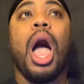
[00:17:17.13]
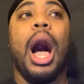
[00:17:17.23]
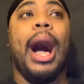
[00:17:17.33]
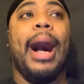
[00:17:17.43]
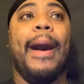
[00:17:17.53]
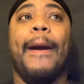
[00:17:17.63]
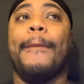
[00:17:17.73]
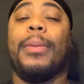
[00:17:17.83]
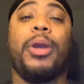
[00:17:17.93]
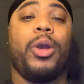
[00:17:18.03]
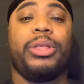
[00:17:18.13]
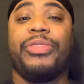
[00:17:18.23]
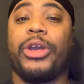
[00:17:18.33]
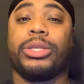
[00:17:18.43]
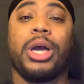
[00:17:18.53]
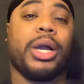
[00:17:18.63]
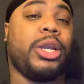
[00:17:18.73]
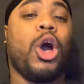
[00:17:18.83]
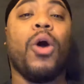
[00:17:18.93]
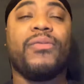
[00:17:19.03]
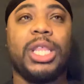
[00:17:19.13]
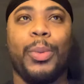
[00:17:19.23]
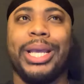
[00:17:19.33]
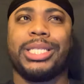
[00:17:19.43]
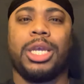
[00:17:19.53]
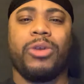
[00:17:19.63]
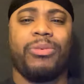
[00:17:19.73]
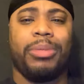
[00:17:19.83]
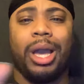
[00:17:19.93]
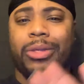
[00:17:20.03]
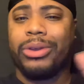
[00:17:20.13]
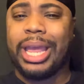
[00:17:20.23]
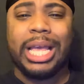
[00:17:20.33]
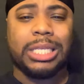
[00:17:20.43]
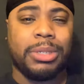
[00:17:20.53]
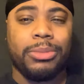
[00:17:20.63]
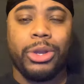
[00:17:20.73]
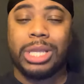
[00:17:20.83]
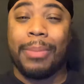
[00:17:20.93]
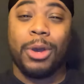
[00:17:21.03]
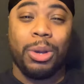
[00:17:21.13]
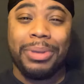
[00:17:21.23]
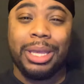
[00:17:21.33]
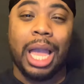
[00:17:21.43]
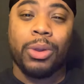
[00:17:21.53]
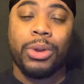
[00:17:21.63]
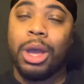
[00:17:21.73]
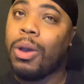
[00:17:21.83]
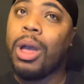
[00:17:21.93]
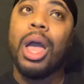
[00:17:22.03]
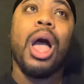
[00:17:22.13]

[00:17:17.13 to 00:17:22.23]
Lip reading: Apparently they're talking. Hopefully we get to hear from the other cast members. I'm hoping. I don't know.